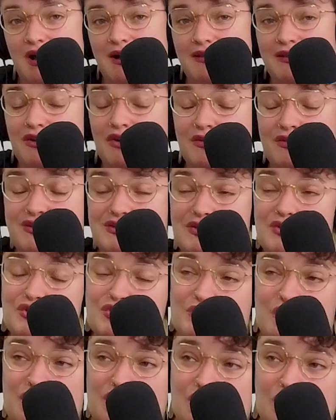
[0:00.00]
lean on the
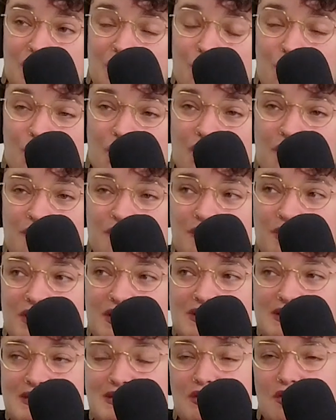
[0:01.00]
social work degree more
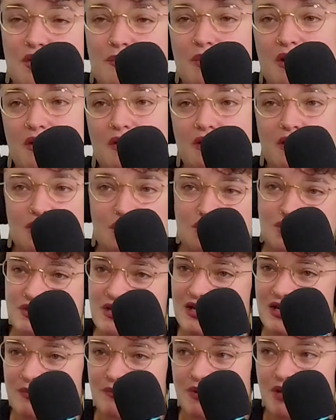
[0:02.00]
because it's all about
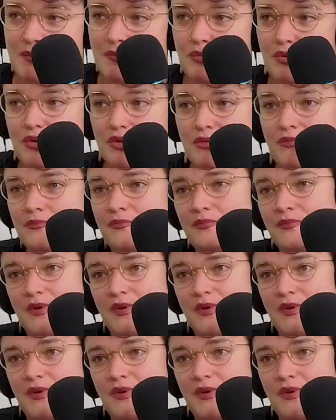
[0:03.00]
understanding people,